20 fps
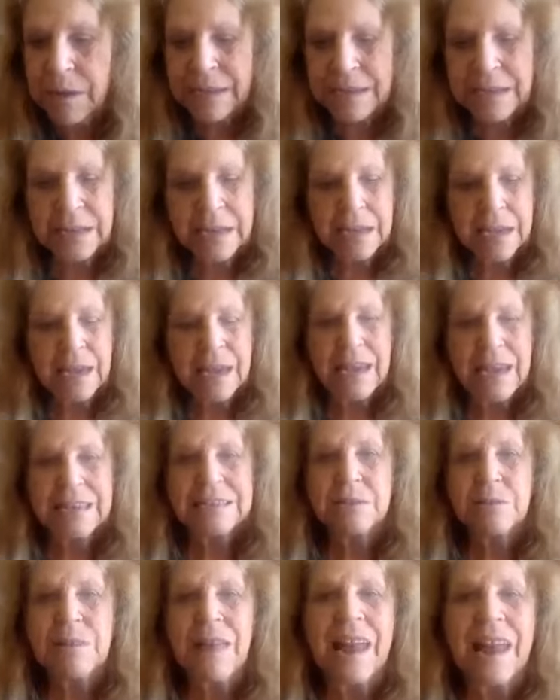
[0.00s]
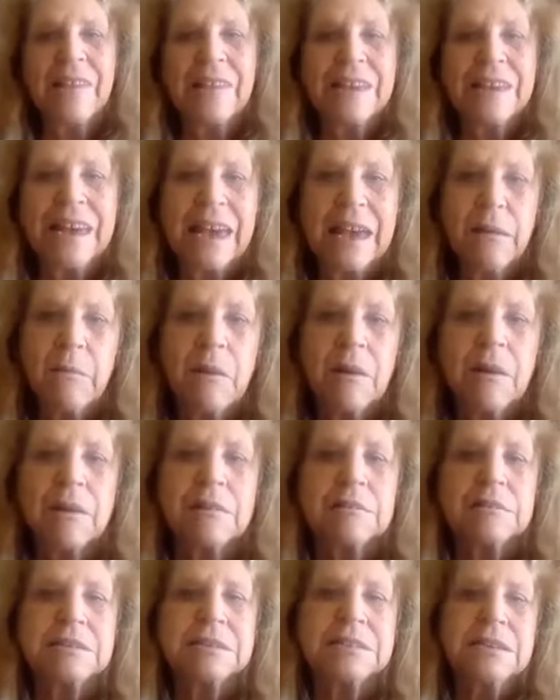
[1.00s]
And so a lot of the gig
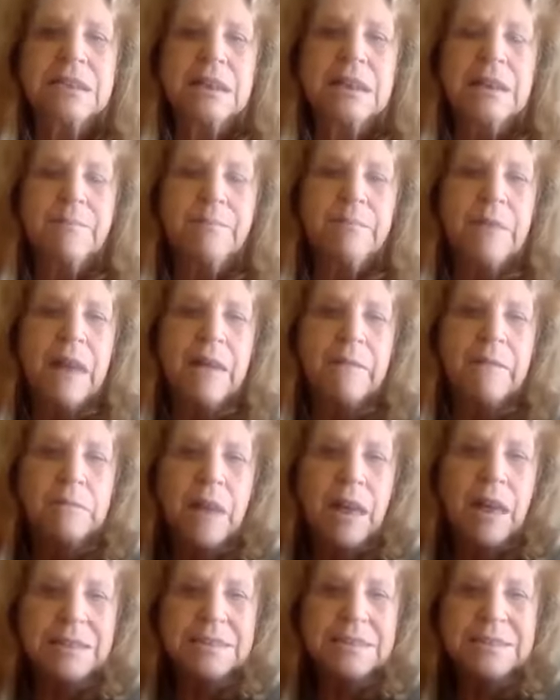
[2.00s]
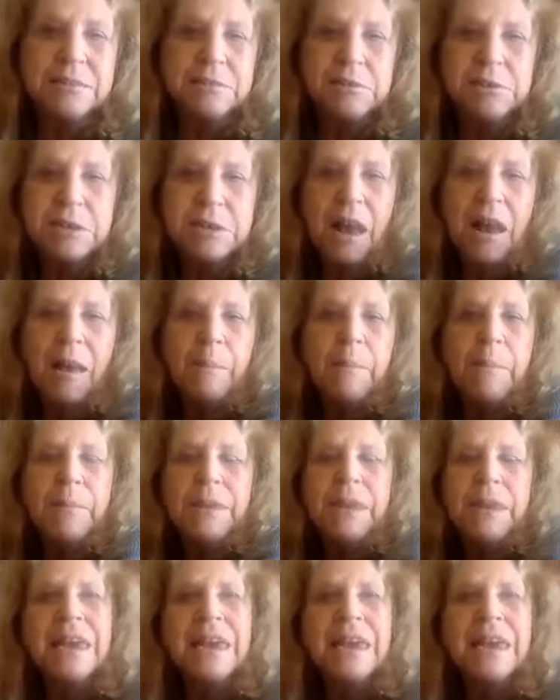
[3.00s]
workers have lost their job.